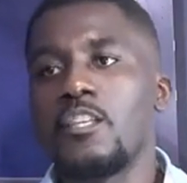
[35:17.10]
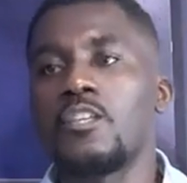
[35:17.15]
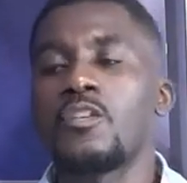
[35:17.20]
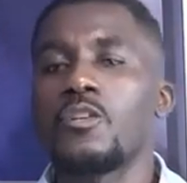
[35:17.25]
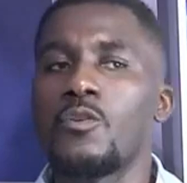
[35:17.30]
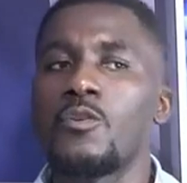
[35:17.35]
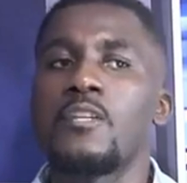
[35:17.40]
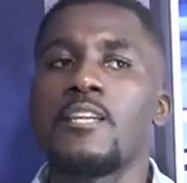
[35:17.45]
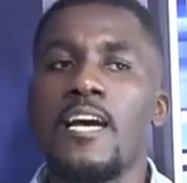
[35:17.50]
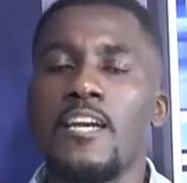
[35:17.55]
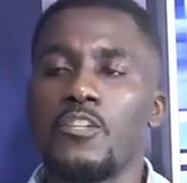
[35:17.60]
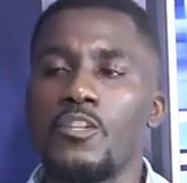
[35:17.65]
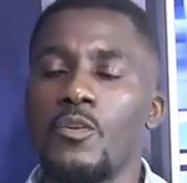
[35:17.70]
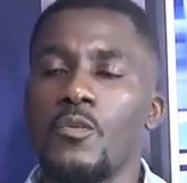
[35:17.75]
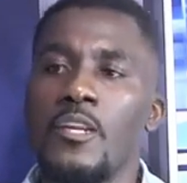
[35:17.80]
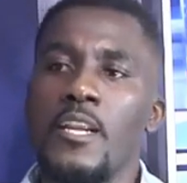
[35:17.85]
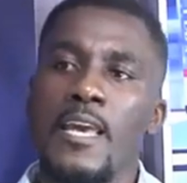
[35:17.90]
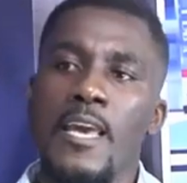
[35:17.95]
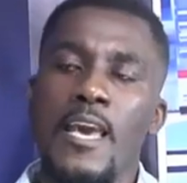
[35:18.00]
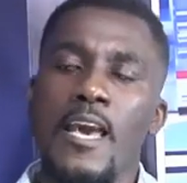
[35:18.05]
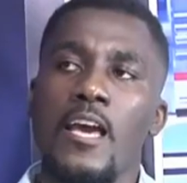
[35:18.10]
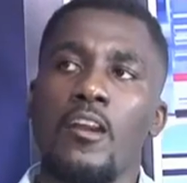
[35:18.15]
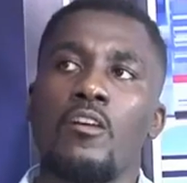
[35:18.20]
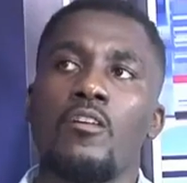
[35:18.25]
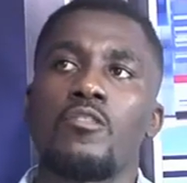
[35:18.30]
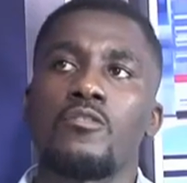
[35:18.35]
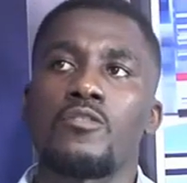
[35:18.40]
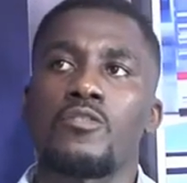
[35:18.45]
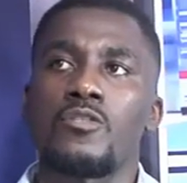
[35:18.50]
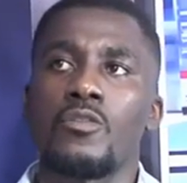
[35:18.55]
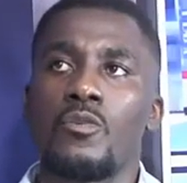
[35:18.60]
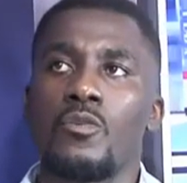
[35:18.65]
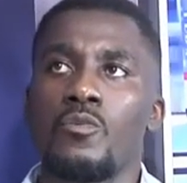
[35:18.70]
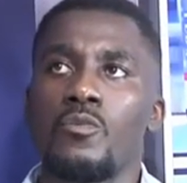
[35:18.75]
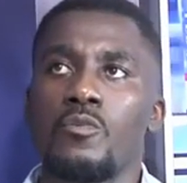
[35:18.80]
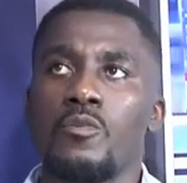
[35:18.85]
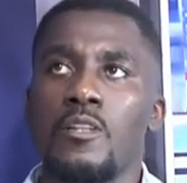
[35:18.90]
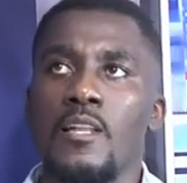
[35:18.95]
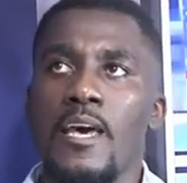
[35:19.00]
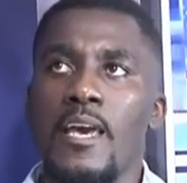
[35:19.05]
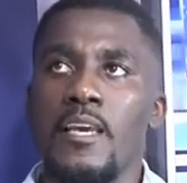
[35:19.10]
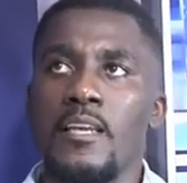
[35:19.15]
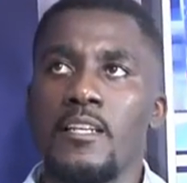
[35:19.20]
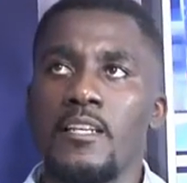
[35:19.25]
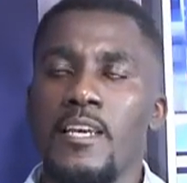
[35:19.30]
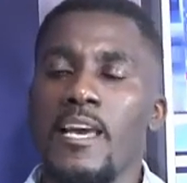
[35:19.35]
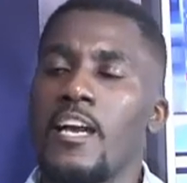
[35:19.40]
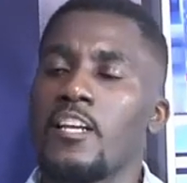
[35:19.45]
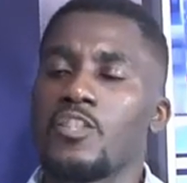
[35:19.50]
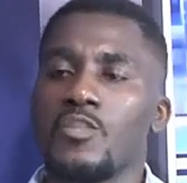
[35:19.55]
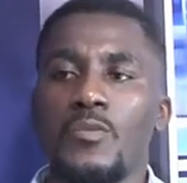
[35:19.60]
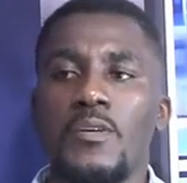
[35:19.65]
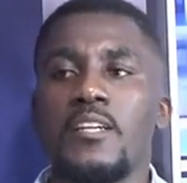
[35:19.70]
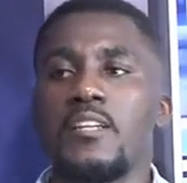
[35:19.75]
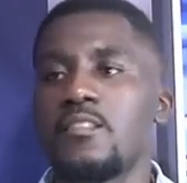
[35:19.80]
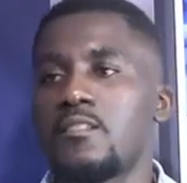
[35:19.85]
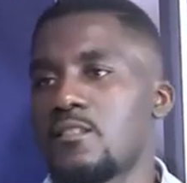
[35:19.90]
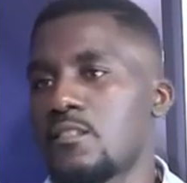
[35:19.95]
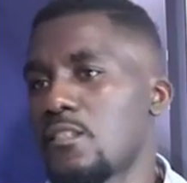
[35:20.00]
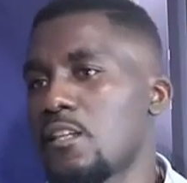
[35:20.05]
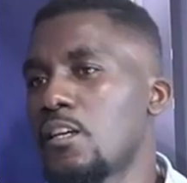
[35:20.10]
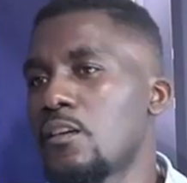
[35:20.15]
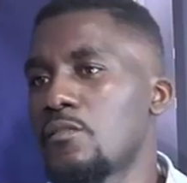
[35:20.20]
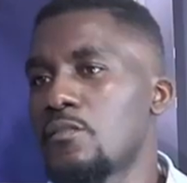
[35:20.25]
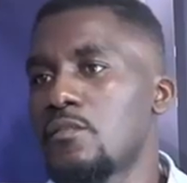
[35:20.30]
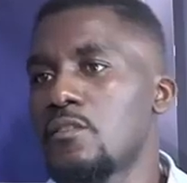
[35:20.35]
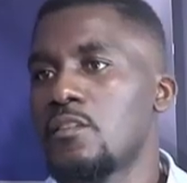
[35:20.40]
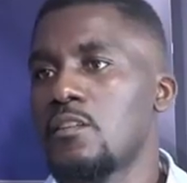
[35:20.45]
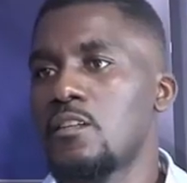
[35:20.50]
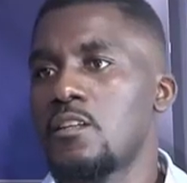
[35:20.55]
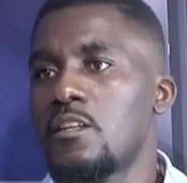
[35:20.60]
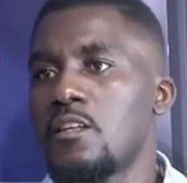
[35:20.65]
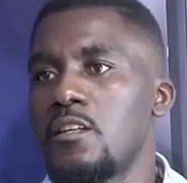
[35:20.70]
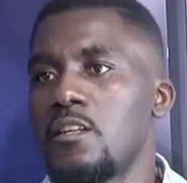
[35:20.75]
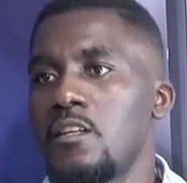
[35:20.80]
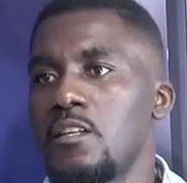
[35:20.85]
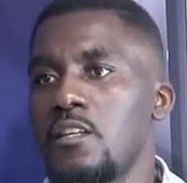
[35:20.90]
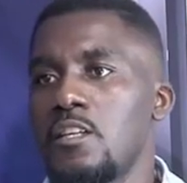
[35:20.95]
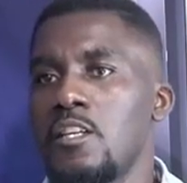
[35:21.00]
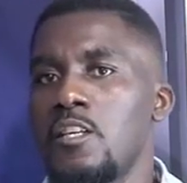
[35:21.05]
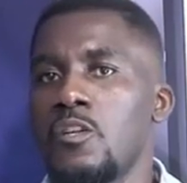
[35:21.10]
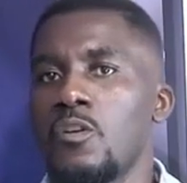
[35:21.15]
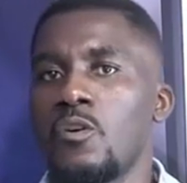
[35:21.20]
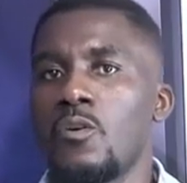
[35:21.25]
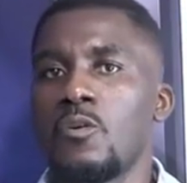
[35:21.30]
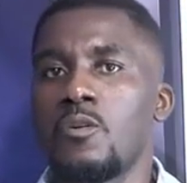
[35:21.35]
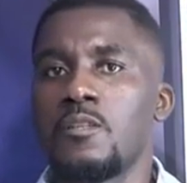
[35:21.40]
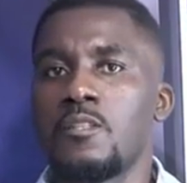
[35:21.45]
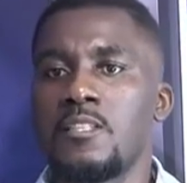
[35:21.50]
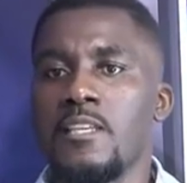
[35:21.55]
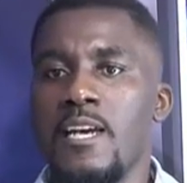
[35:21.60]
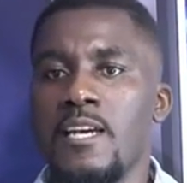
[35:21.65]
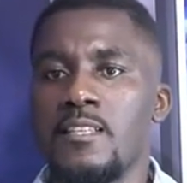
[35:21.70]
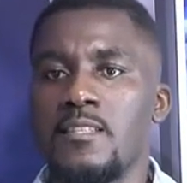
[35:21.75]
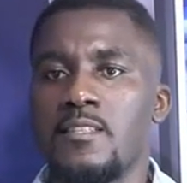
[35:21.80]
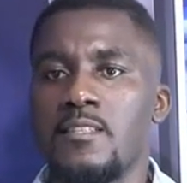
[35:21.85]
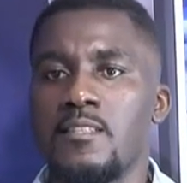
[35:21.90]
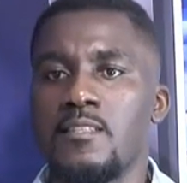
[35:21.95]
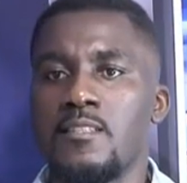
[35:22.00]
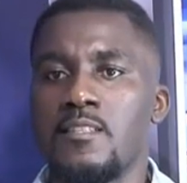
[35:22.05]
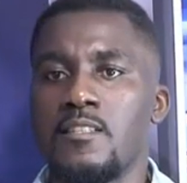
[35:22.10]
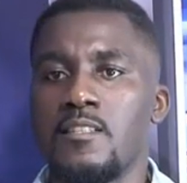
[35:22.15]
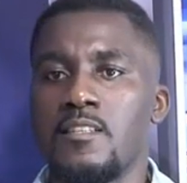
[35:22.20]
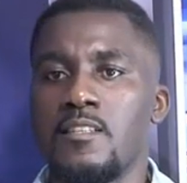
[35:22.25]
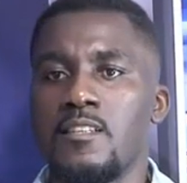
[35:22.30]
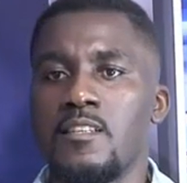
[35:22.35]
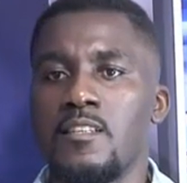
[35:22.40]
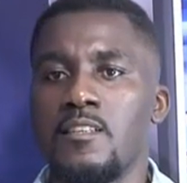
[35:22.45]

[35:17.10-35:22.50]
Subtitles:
He could not do it. And also, like the X-rated stuff, you know, yes,